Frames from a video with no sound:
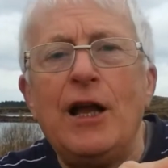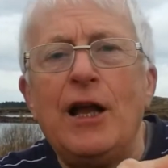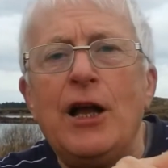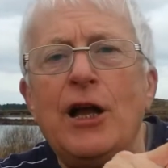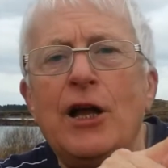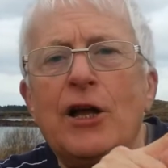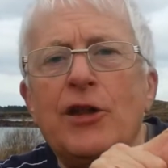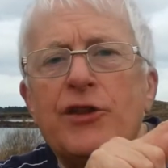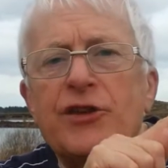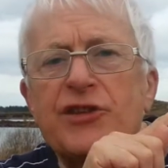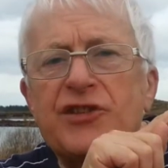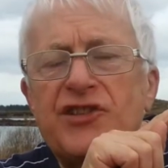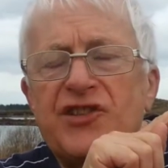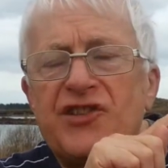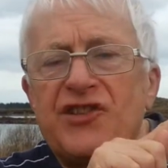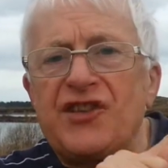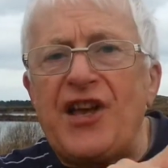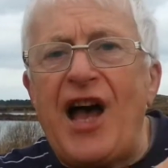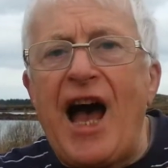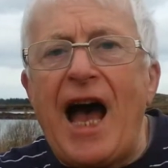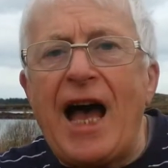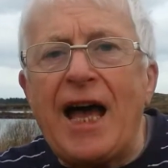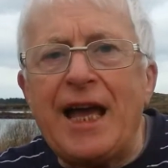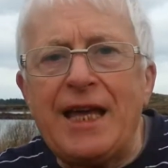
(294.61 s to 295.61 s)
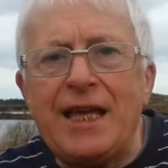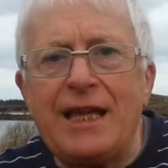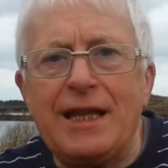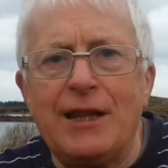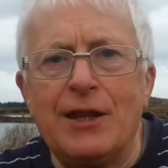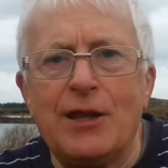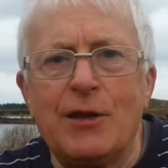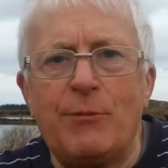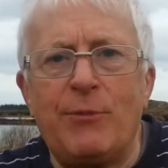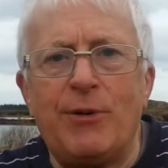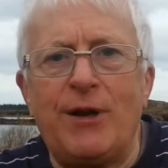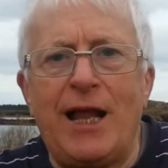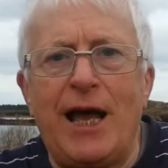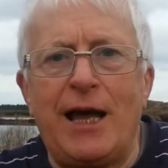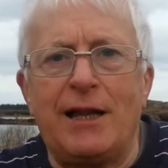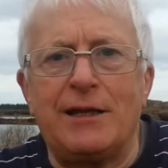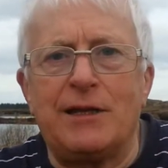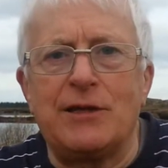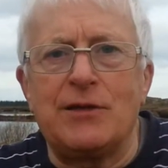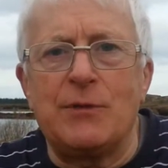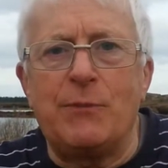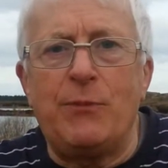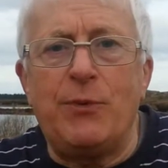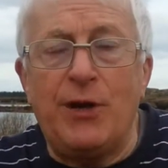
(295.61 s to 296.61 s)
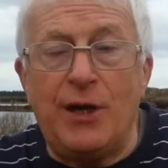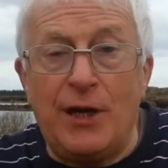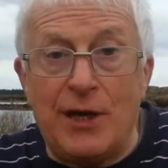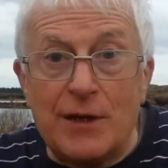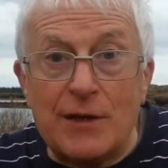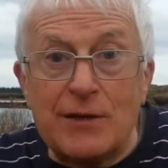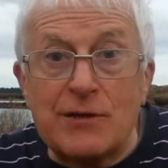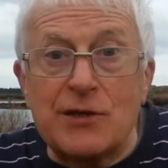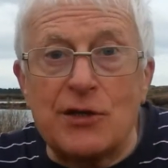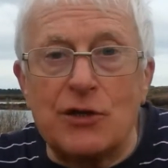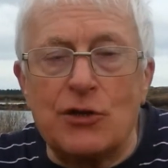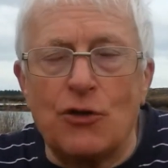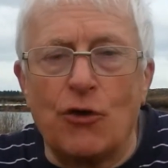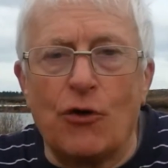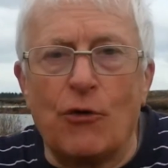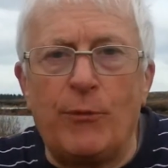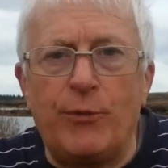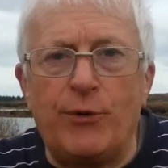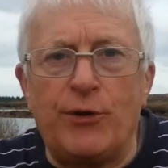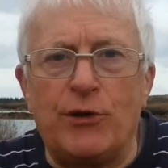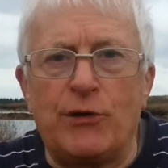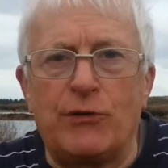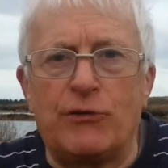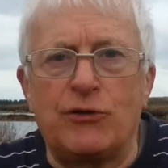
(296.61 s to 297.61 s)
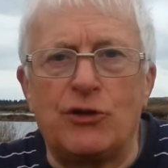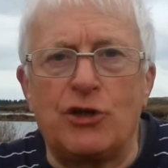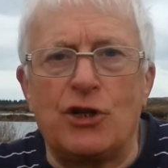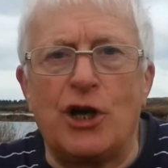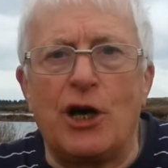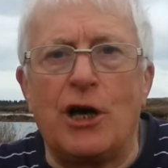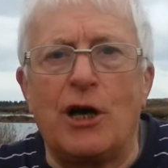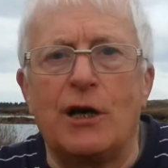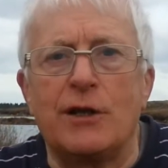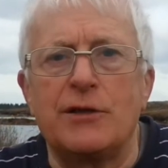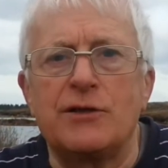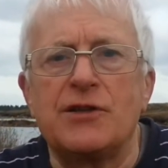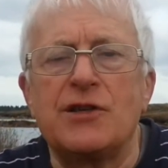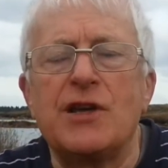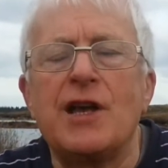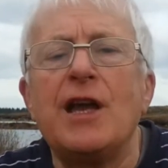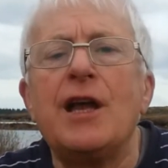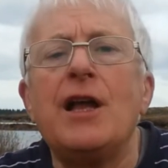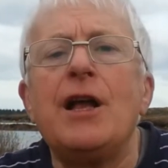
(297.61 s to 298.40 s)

The sign the planet appears in your birth chart,